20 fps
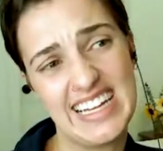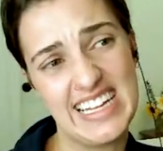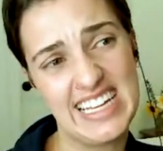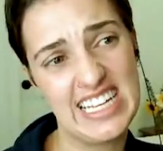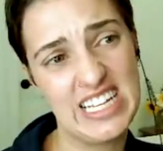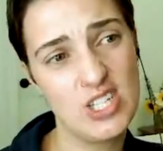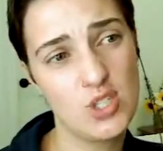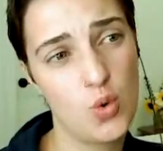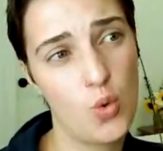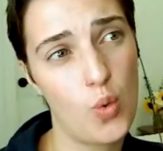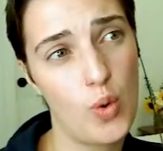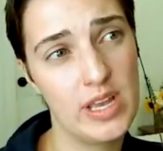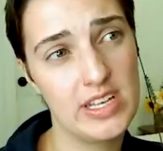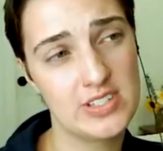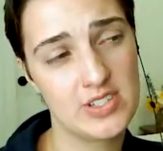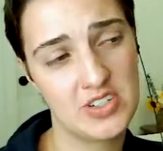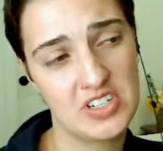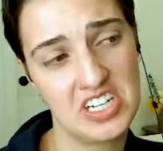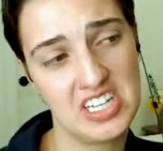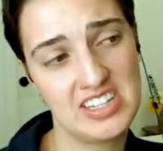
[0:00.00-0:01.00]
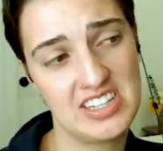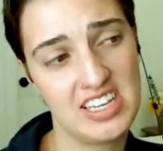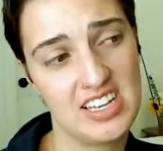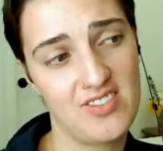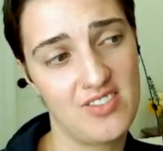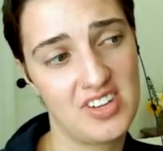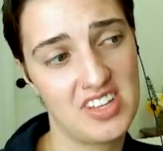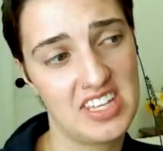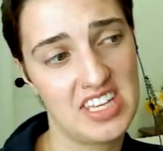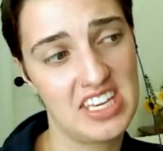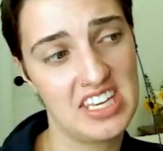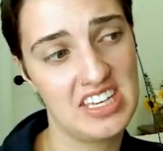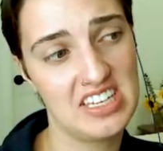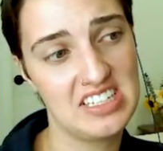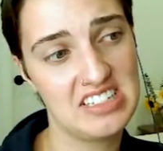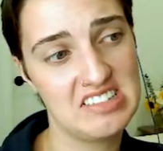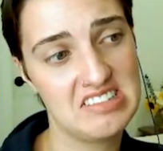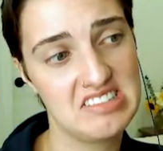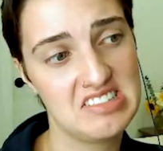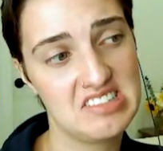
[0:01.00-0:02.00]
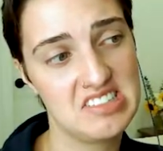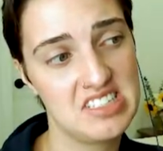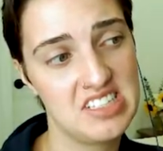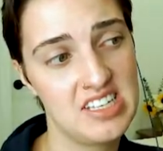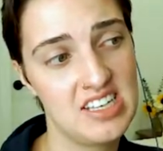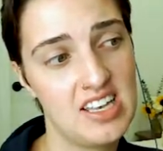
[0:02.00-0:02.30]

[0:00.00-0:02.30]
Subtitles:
any toys or anything for the kids.